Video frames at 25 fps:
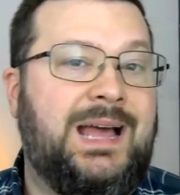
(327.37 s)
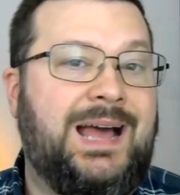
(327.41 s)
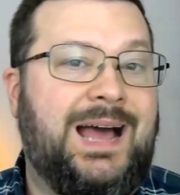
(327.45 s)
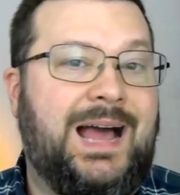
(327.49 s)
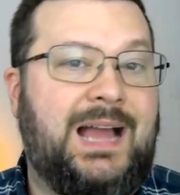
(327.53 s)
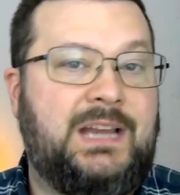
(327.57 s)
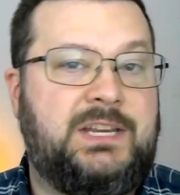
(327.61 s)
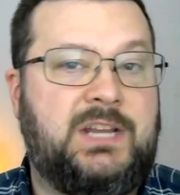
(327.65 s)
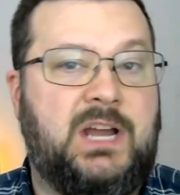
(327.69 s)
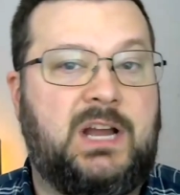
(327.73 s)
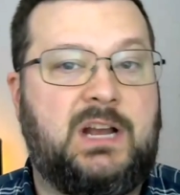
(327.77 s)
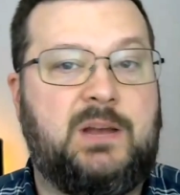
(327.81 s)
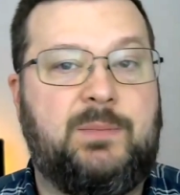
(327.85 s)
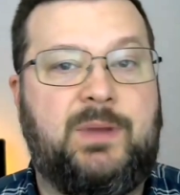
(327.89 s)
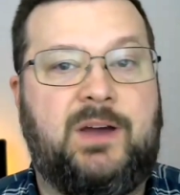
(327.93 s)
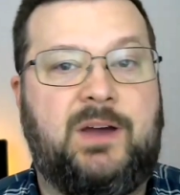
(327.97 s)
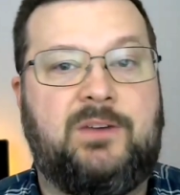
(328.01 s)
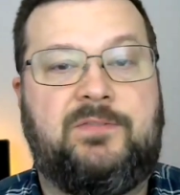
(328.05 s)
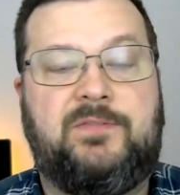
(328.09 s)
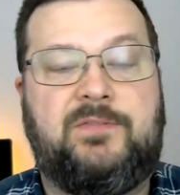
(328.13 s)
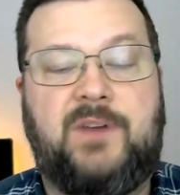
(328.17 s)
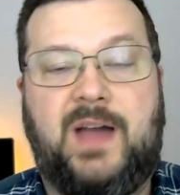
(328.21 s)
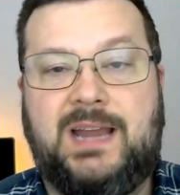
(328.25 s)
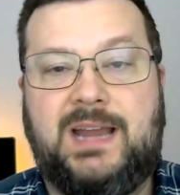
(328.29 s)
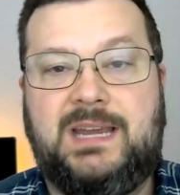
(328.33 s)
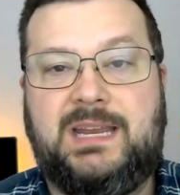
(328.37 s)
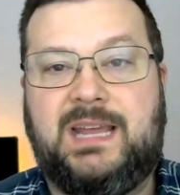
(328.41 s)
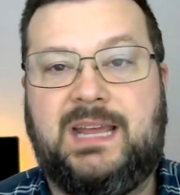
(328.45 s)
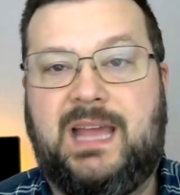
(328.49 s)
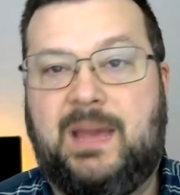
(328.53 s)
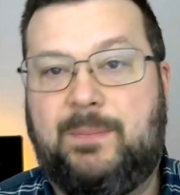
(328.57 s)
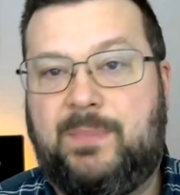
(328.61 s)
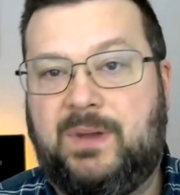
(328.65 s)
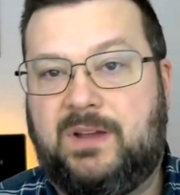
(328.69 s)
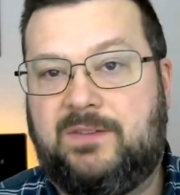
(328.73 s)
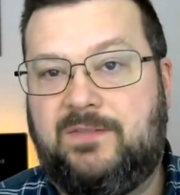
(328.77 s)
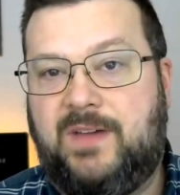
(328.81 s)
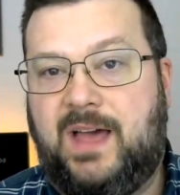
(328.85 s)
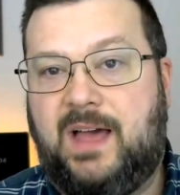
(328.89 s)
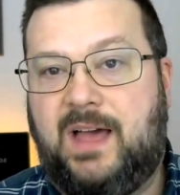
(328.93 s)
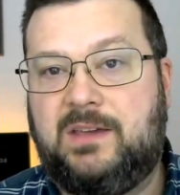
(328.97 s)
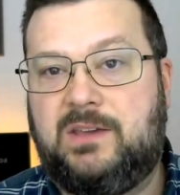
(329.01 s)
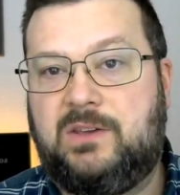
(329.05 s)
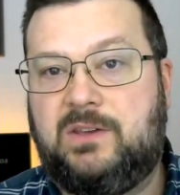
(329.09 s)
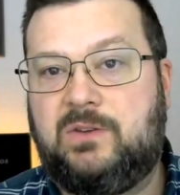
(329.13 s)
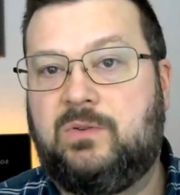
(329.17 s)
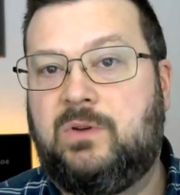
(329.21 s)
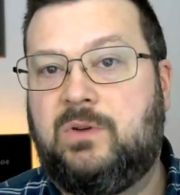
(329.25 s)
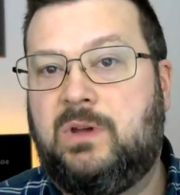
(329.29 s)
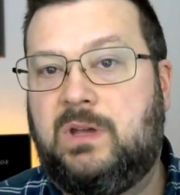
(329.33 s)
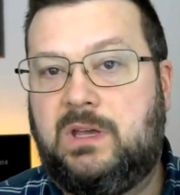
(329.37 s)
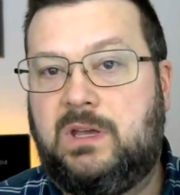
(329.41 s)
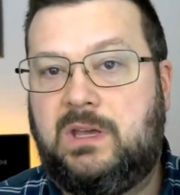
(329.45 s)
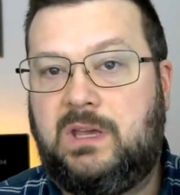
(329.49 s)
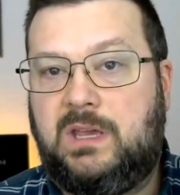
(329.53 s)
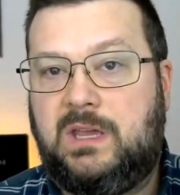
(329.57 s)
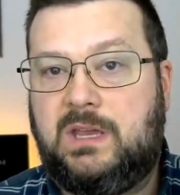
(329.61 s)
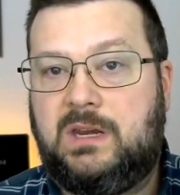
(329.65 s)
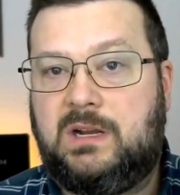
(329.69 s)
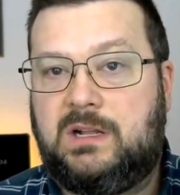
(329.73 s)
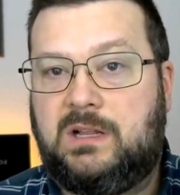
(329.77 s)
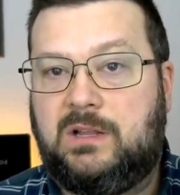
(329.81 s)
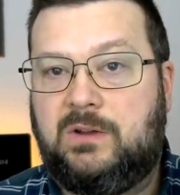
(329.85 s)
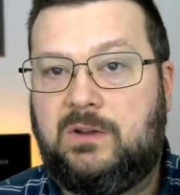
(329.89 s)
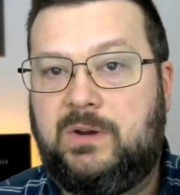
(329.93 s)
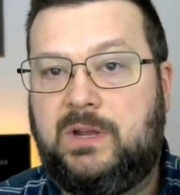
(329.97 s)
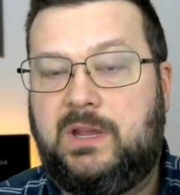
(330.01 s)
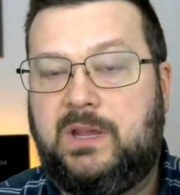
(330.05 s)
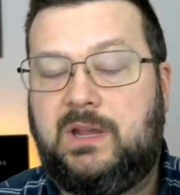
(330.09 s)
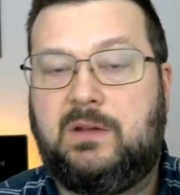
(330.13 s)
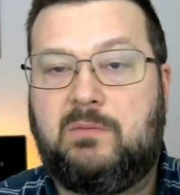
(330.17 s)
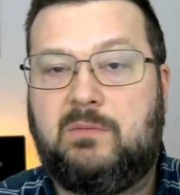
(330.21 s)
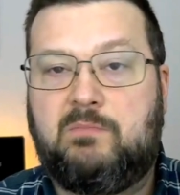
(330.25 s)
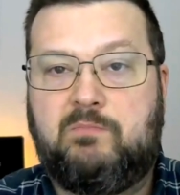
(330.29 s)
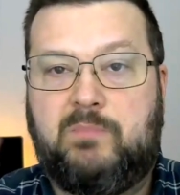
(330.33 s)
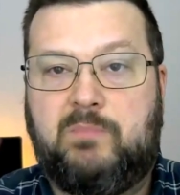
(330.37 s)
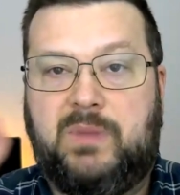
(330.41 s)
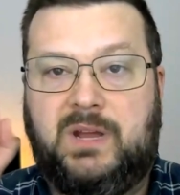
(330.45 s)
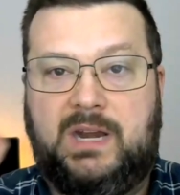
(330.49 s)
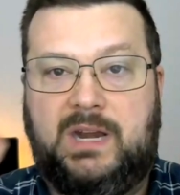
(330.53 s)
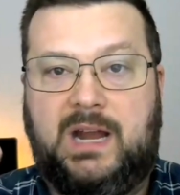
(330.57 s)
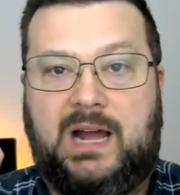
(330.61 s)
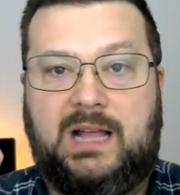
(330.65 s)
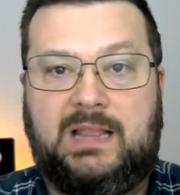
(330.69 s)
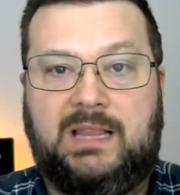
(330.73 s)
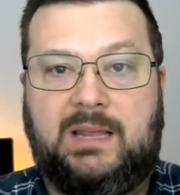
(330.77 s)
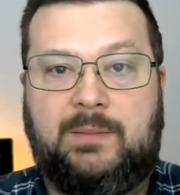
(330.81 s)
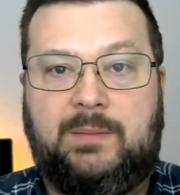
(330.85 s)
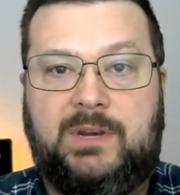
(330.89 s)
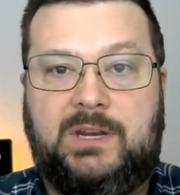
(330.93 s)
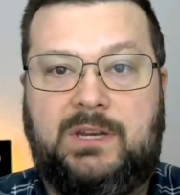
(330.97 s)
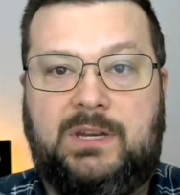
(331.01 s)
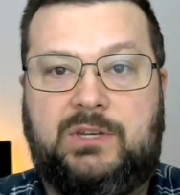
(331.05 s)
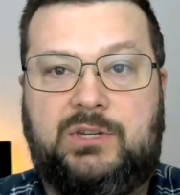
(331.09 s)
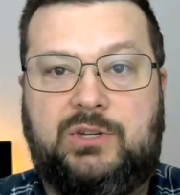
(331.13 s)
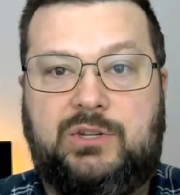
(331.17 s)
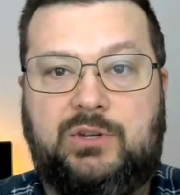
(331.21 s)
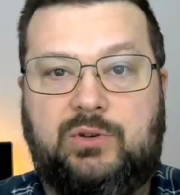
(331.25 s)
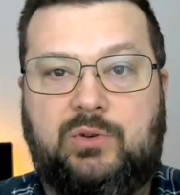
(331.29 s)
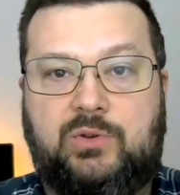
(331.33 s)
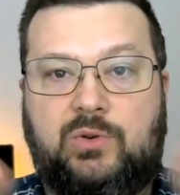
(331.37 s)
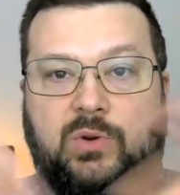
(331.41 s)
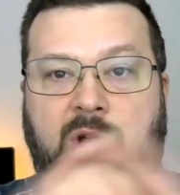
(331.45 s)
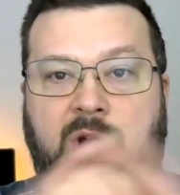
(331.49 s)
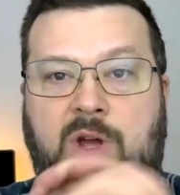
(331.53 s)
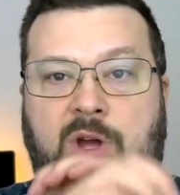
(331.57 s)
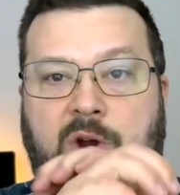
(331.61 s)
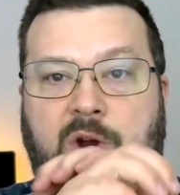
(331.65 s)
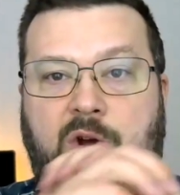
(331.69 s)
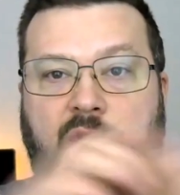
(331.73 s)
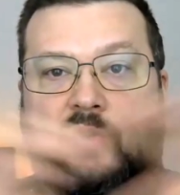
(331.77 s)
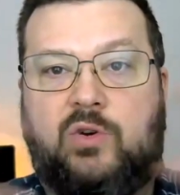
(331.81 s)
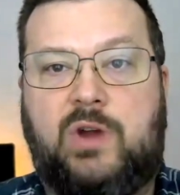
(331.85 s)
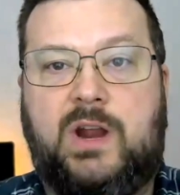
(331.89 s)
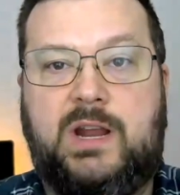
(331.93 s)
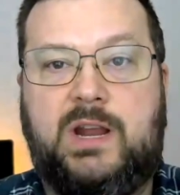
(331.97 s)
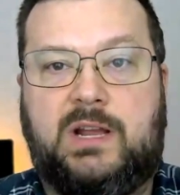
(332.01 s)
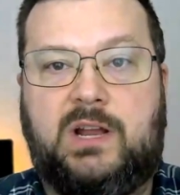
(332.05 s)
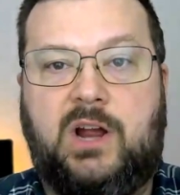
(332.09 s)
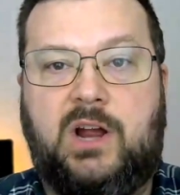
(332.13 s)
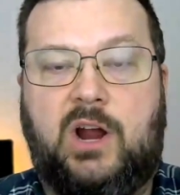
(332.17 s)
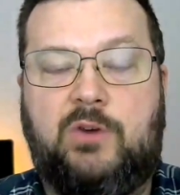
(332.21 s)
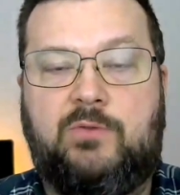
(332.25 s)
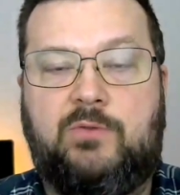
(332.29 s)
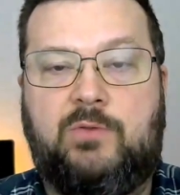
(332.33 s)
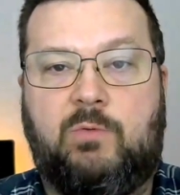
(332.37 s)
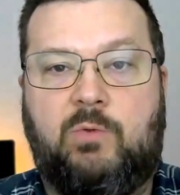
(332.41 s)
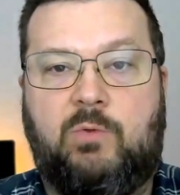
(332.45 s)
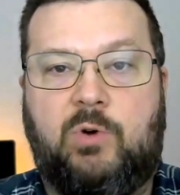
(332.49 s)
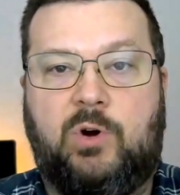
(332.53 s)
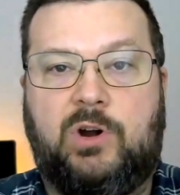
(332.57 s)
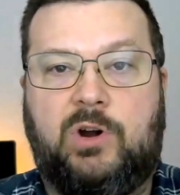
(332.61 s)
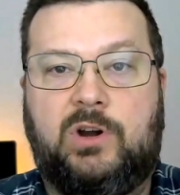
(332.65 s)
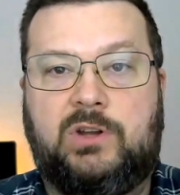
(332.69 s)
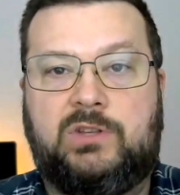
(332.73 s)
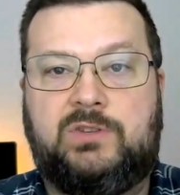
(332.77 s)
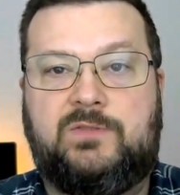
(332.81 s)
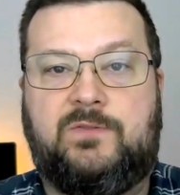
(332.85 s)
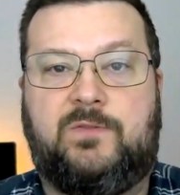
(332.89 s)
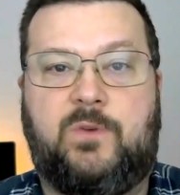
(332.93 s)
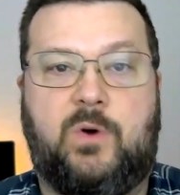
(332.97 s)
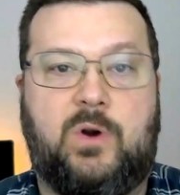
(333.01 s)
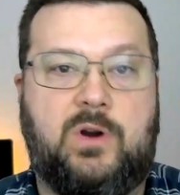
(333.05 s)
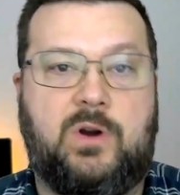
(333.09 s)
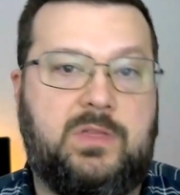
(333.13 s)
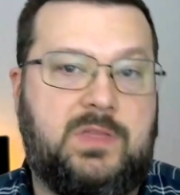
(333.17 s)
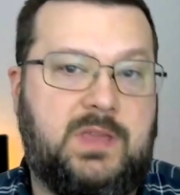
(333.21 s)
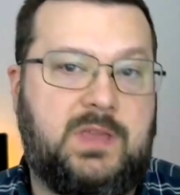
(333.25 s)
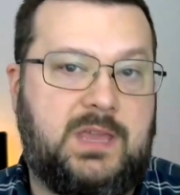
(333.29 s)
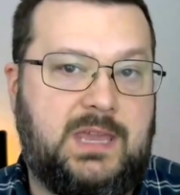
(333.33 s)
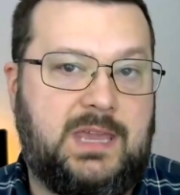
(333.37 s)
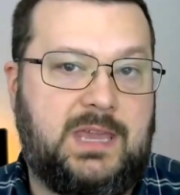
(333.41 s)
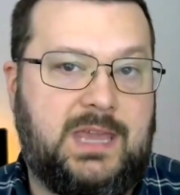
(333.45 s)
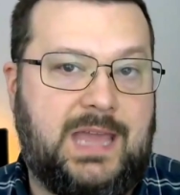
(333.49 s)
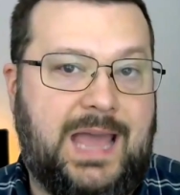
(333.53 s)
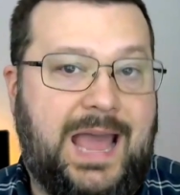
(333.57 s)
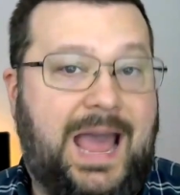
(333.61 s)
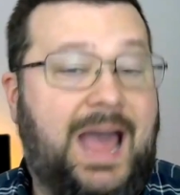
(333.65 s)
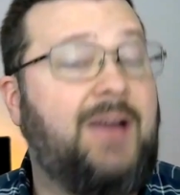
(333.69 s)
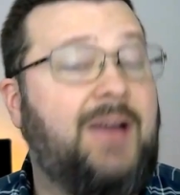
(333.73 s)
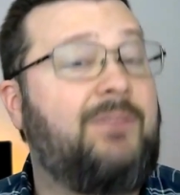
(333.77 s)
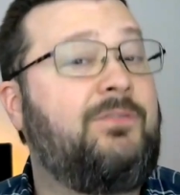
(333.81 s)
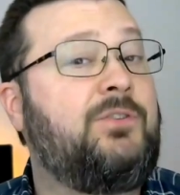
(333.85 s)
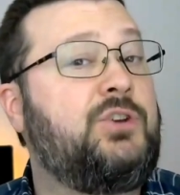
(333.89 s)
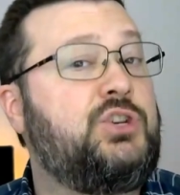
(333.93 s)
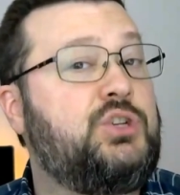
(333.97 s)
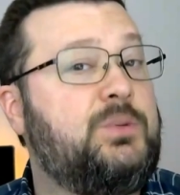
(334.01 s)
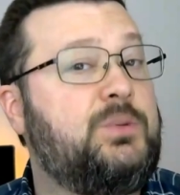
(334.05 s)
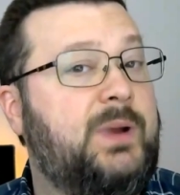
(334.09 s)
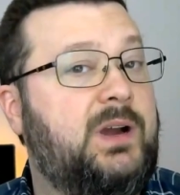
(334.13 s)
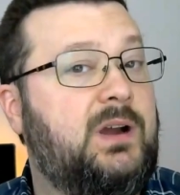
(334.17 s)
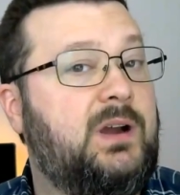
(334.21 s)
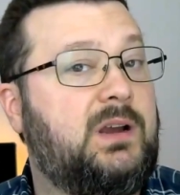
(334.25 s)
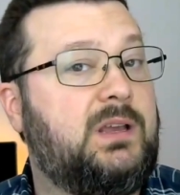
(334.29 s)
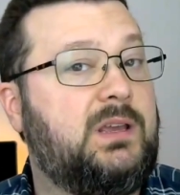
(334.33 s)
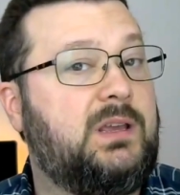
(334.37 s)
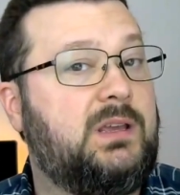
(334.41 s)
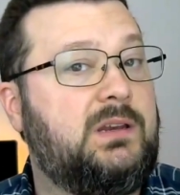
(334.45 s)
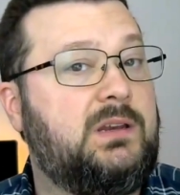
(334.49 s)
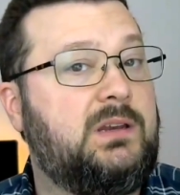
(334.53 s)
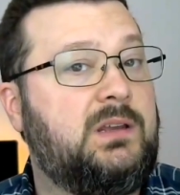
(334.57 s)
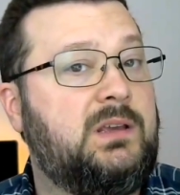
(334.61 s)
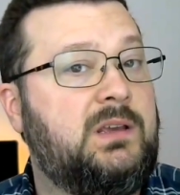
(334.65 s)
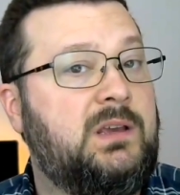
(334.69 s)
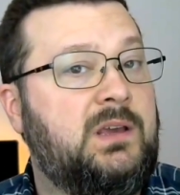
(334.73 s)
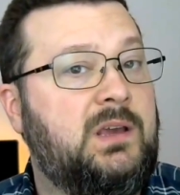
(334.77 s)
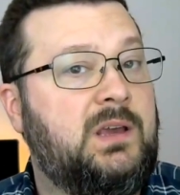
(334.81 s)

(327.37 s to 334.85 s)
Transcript: I talk about finding epic value, including, but not limited to, credit card rewards for the average American.